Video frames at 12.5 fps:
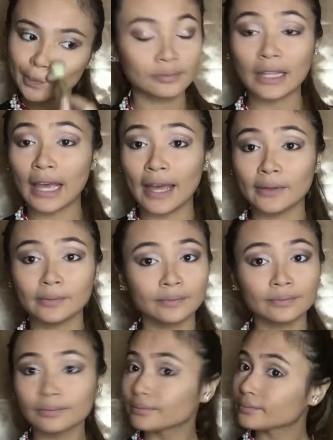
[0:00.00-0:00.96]
okay
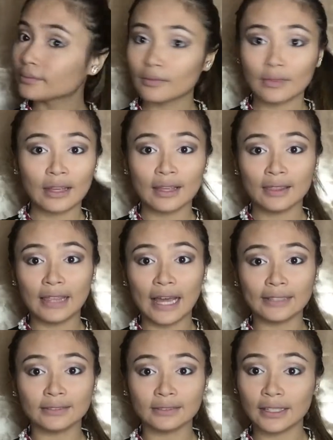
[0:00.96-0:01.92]

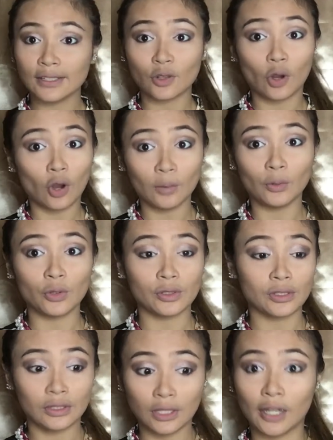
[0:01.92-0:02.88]
that is
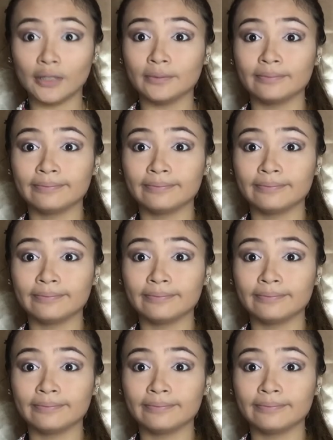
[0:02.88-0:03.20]
almost done.